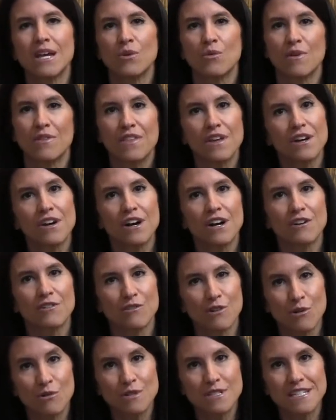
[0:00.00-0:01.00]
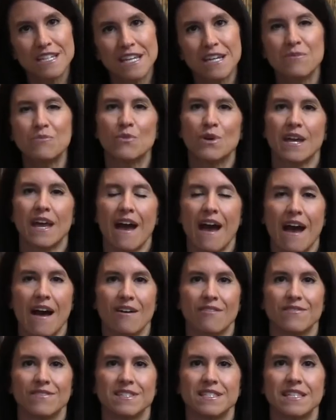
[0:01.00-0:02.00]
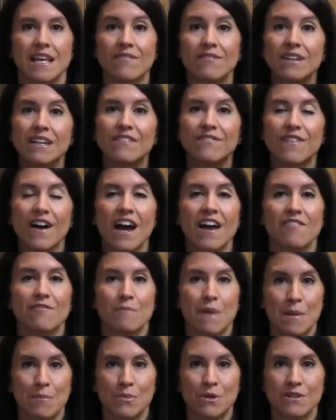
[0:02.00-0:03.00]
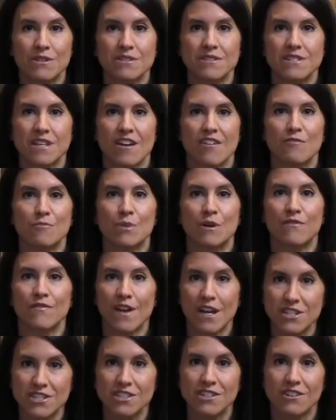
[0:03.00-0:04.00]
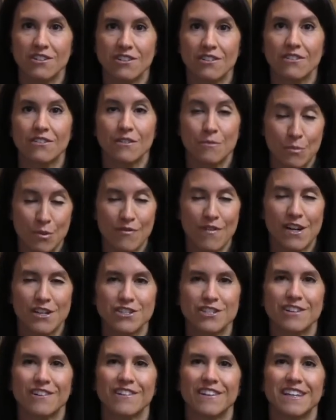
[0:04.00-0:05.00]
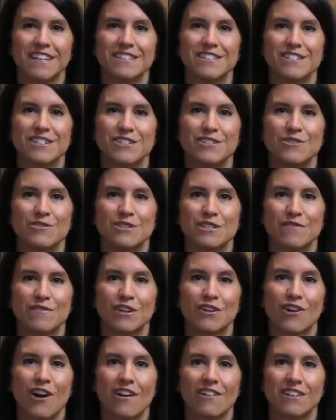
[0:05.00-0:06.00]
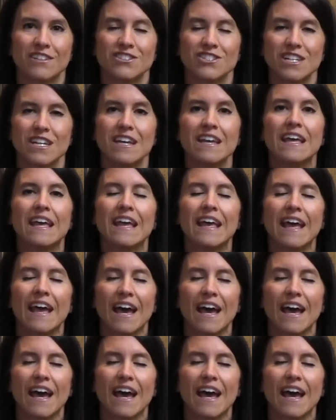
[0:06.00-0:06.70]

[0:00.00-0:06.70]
Within our GROW team, we have 75 members of the professional institutes of agrology